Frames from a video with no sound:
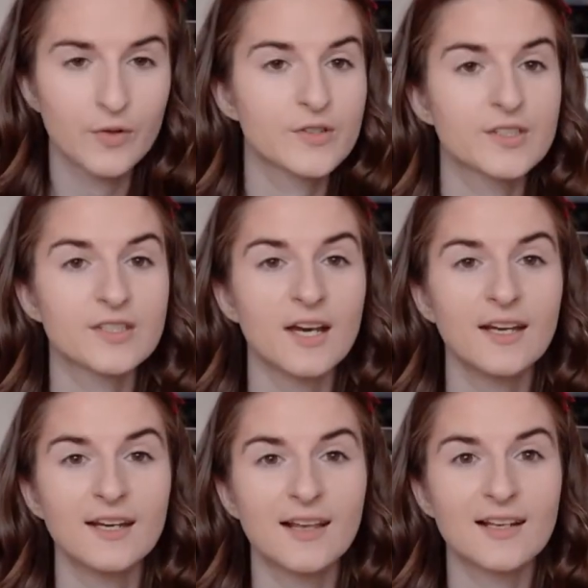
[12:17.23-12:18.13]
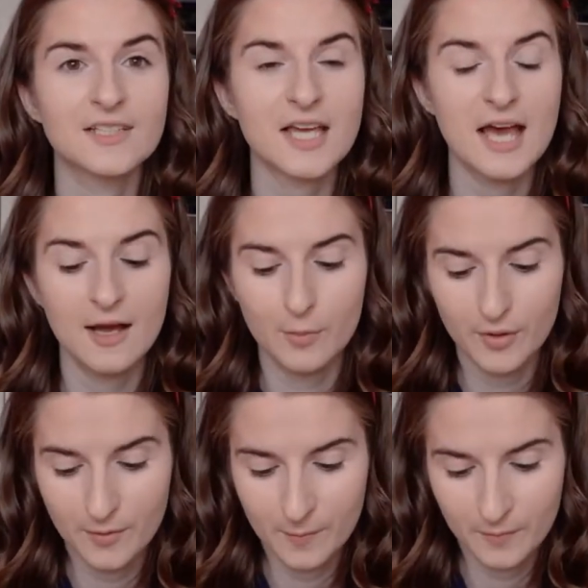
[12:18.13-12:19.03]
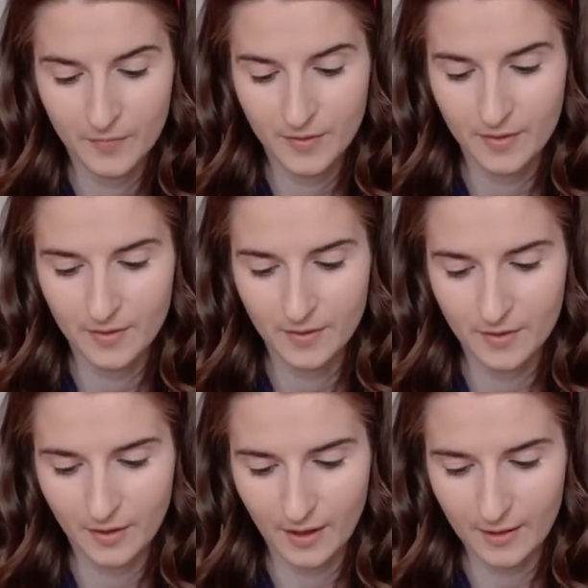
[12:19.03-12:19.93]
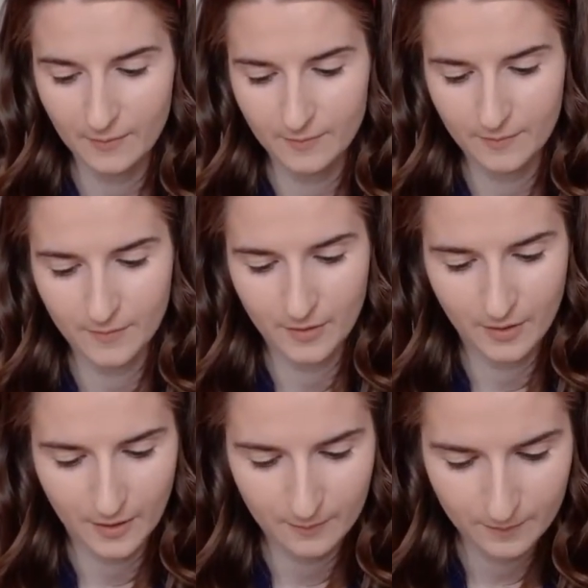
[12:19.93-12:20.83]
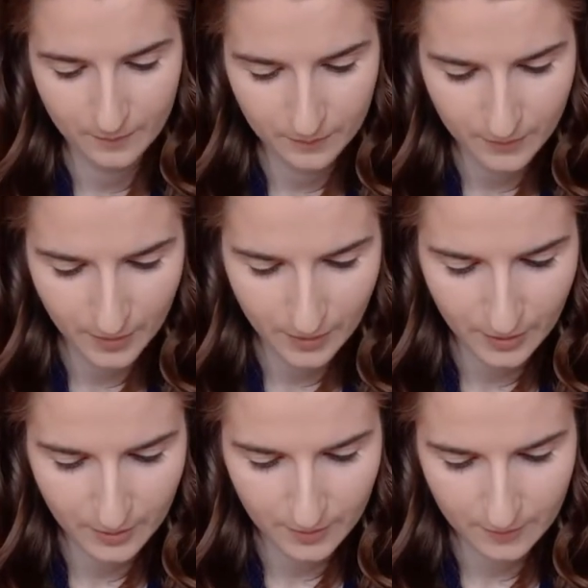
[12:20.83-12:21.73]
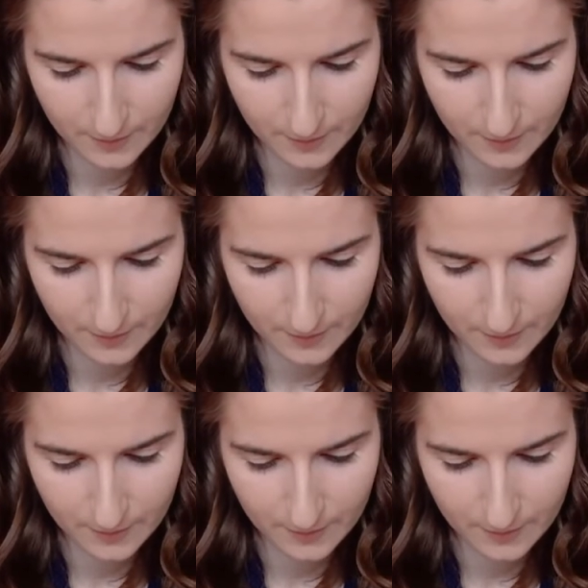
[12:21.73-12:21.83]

there's a tiny little tab. Okay, all right.